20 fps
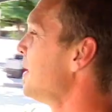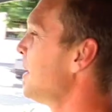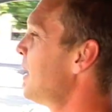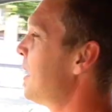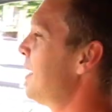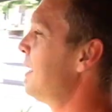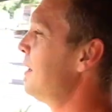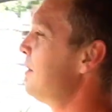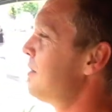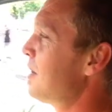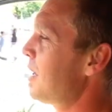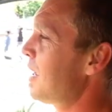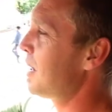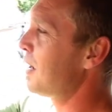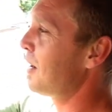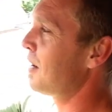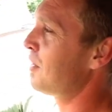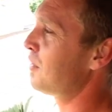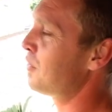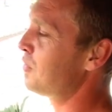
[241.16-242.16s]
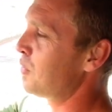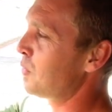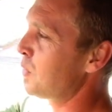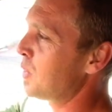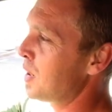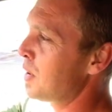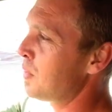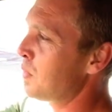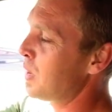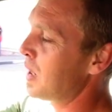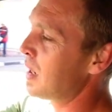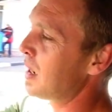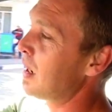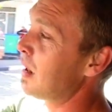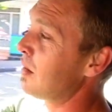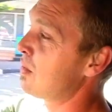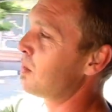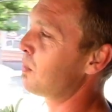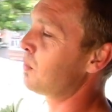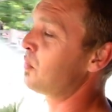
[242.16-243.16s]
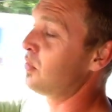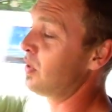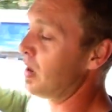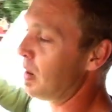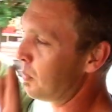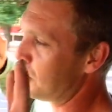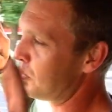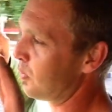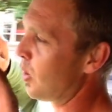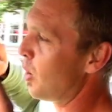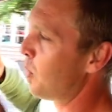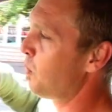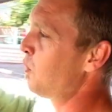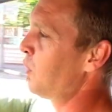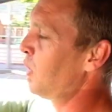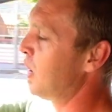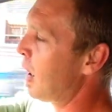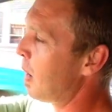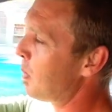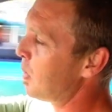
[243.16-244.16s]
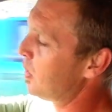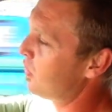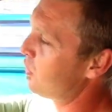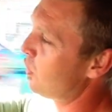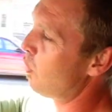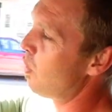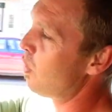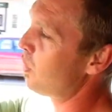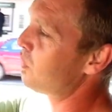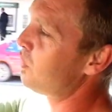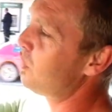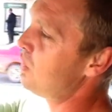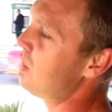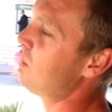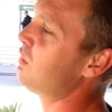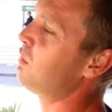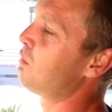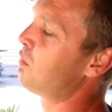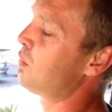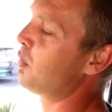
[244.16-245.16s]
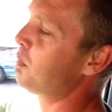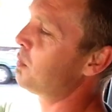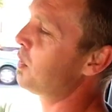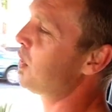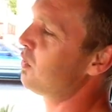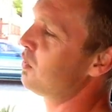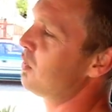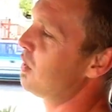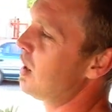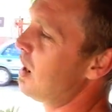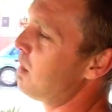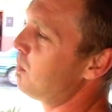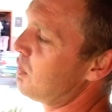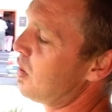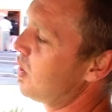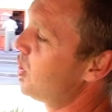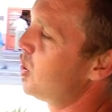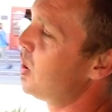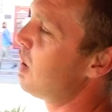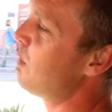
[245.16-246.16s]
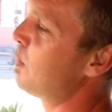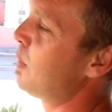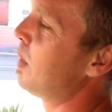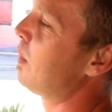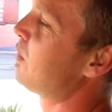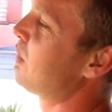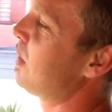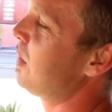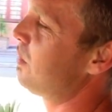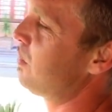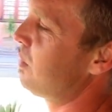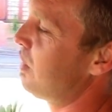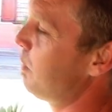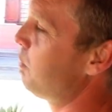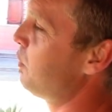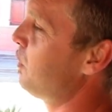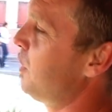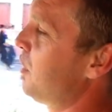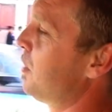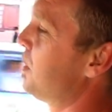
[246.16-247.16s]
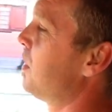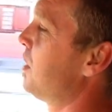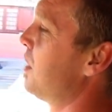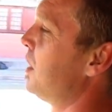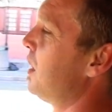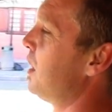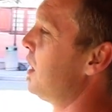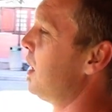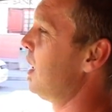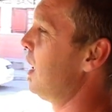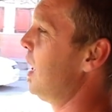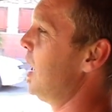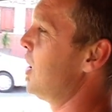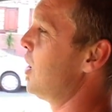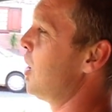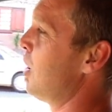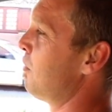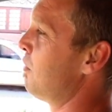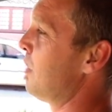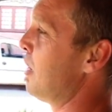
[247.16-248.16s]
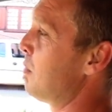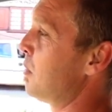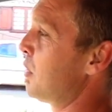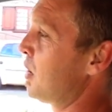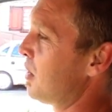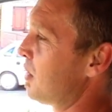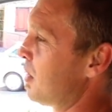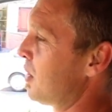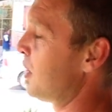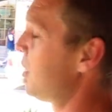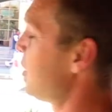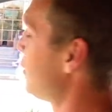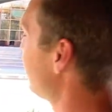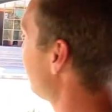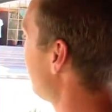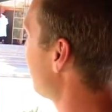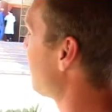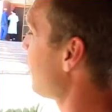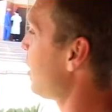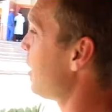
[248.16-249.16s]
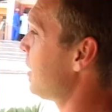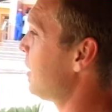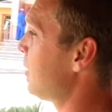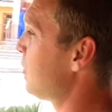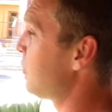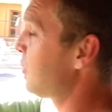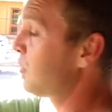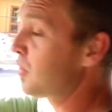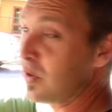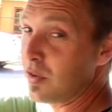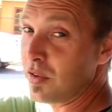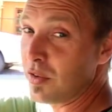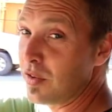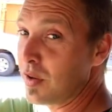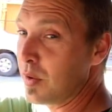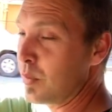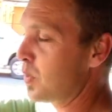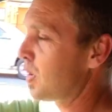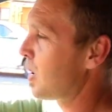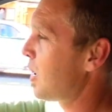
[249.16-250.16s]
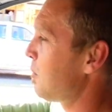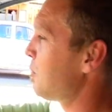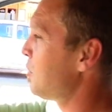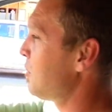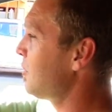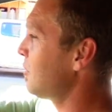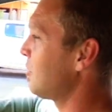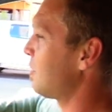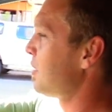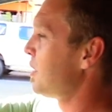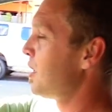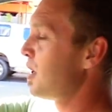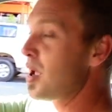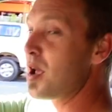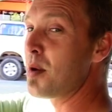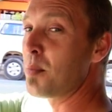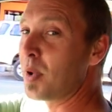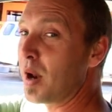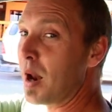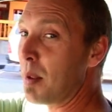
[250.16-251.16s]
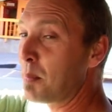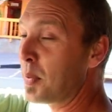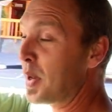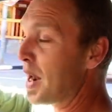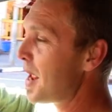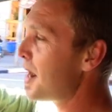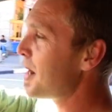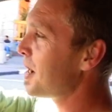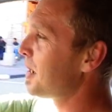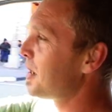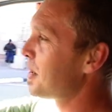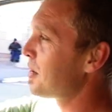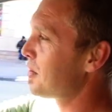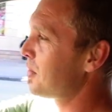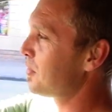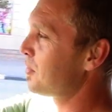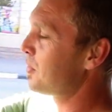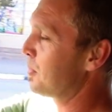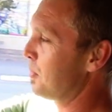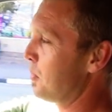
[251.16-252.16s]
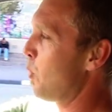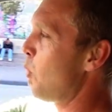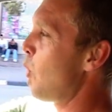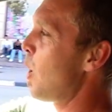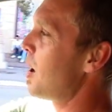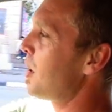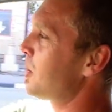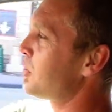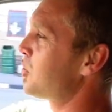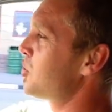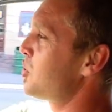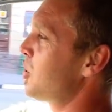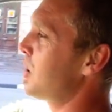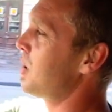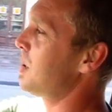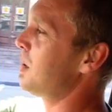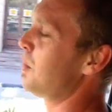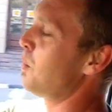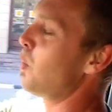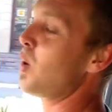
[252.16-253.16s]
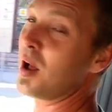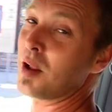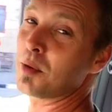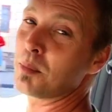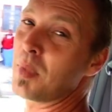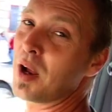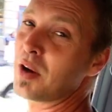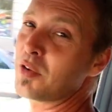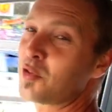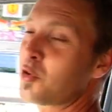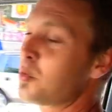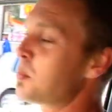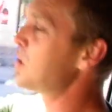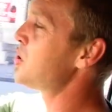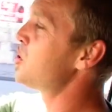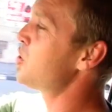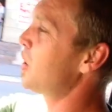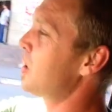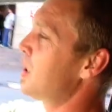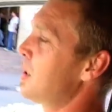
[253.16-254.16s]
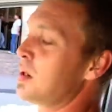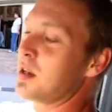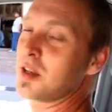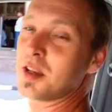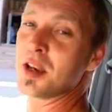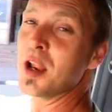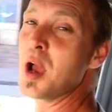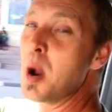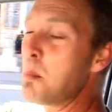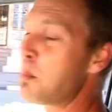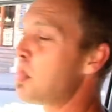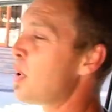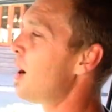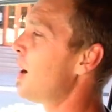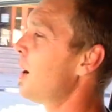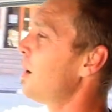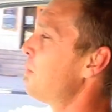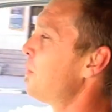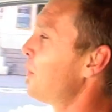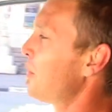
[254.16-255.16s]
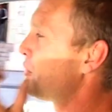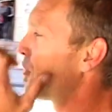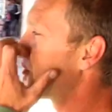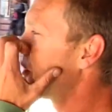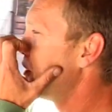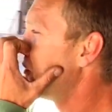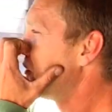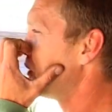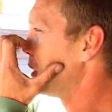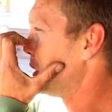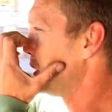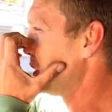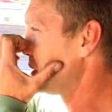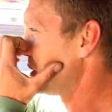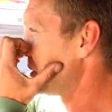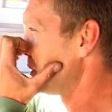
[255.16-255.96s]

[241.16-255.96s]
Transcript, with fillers: And he's taking us to where we can get some ceps. hopefully. I mean, it's the wrong season for it, because in Cape Town, you'll never be able to get ceps in, in November. So I'm quite interested to see what happens. But I'm planning this wild chicken, wild mushroom and chicken pie for this evening.